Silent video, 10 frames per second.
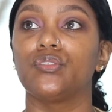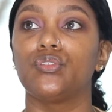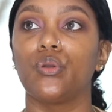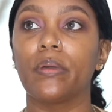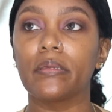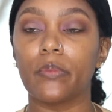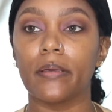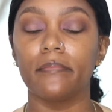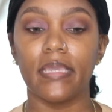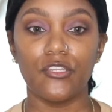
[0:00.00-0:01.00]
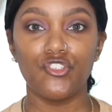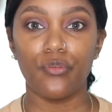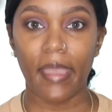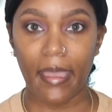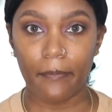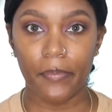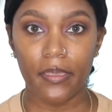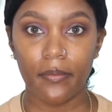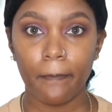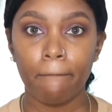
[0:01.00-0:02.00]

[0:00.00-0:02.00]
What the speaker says: doing what makes you happy,